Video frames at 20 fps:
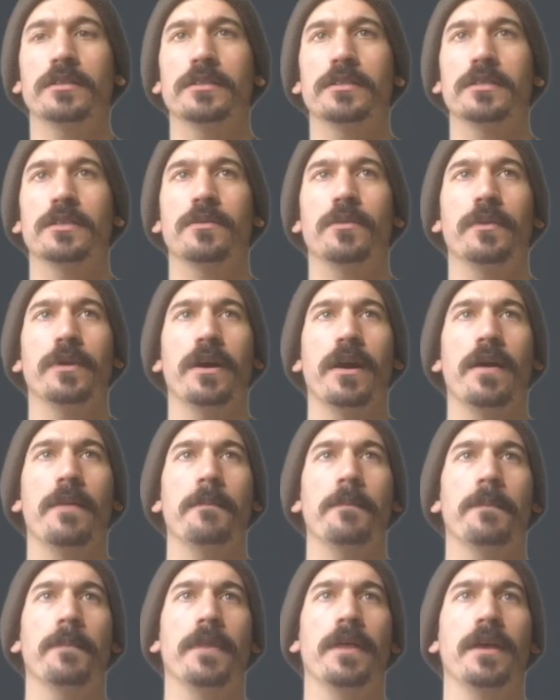see what we got.
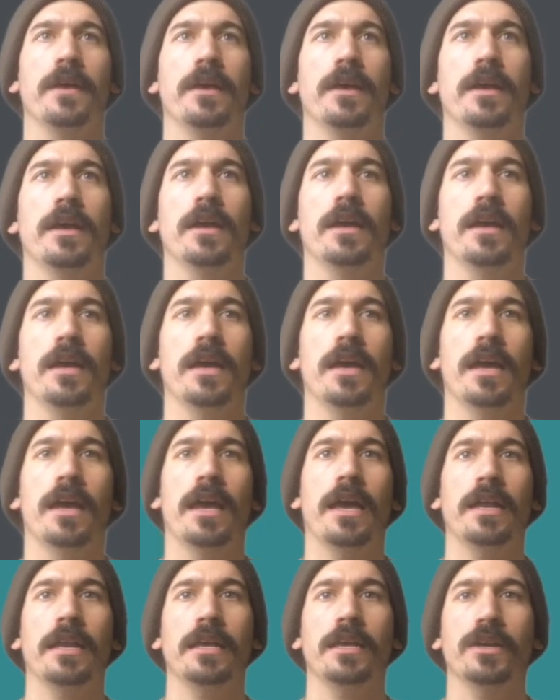
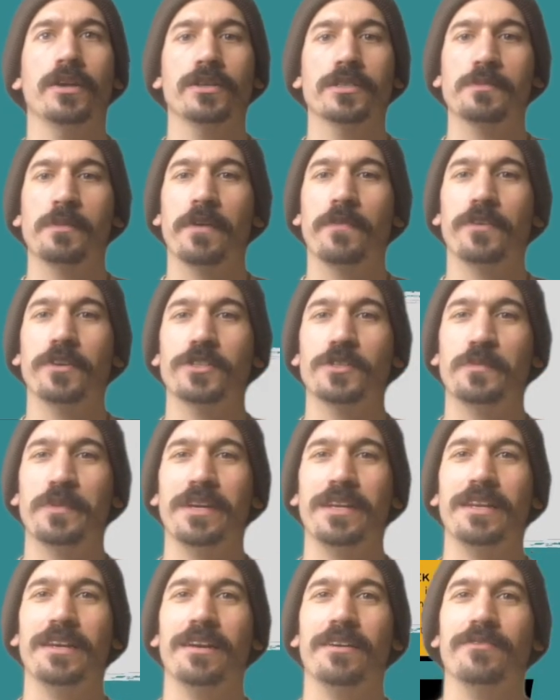And here's my finished
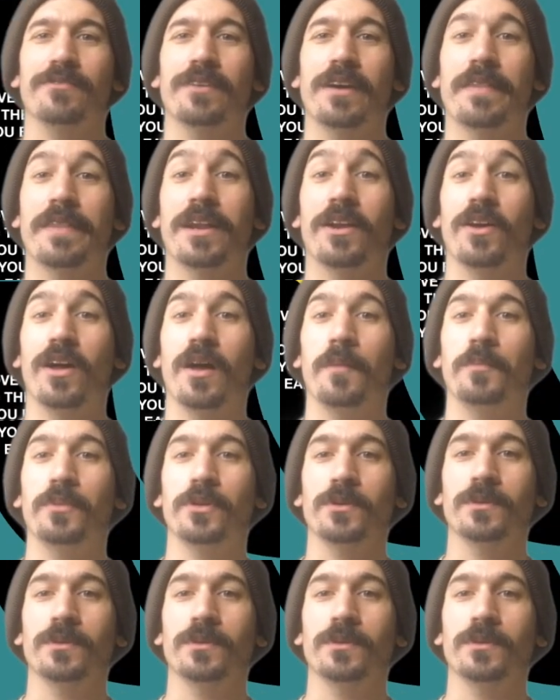PDF, and then I'll upload